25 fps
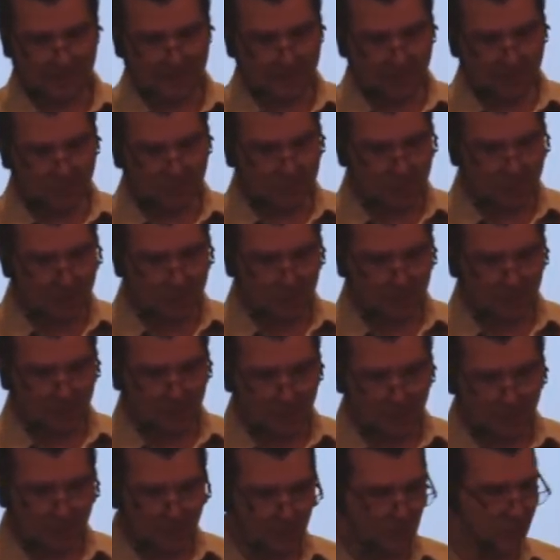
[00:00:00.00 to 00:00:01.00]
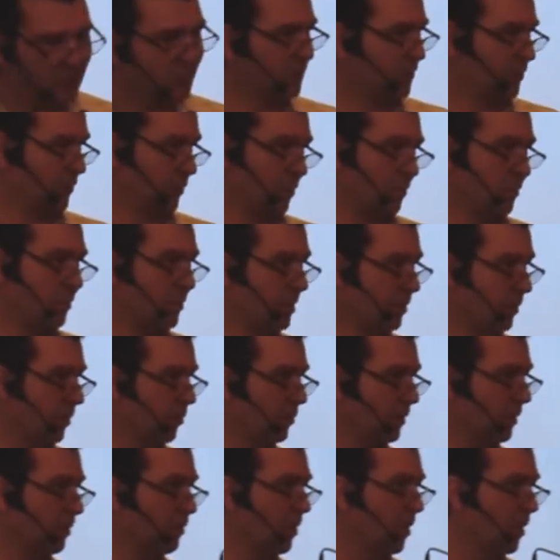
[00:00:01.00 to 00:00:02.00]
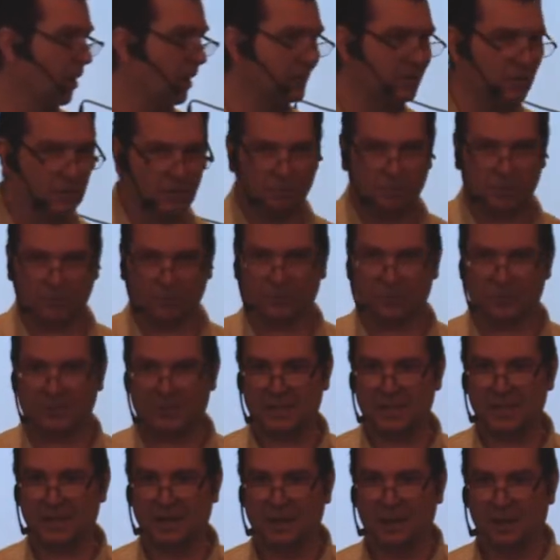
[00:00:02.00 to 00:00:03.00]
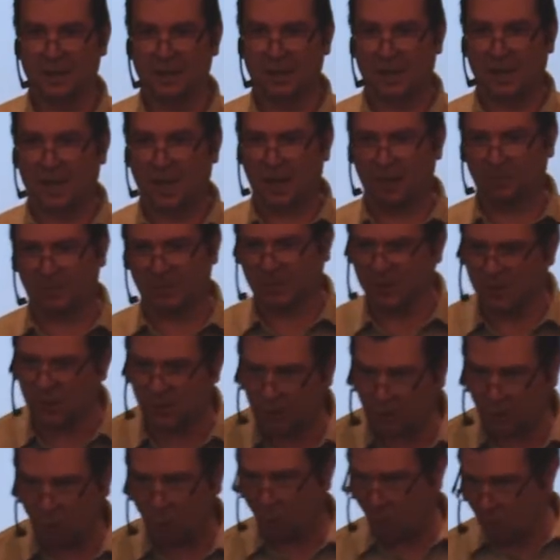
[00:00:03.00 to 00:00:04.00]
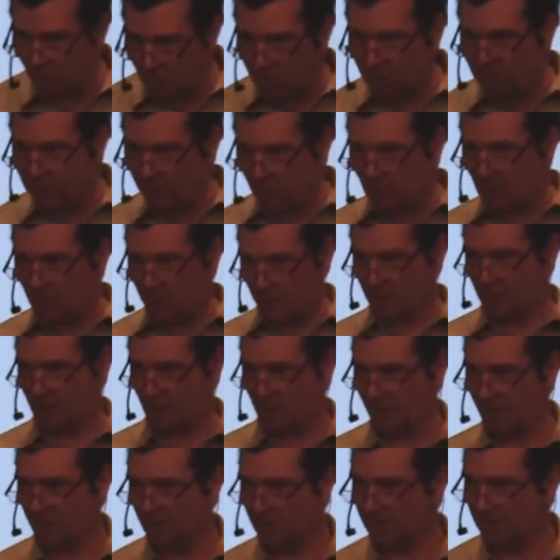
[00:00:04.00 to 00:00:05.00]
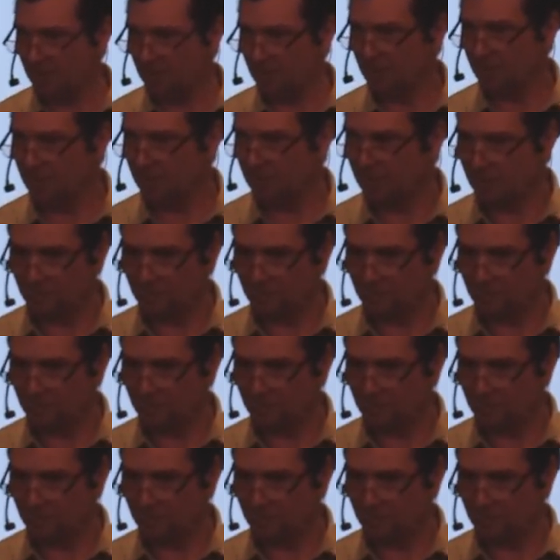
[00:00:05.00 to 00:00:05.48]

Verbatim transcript: He was not concerned about the possibility of a storm blowing on them.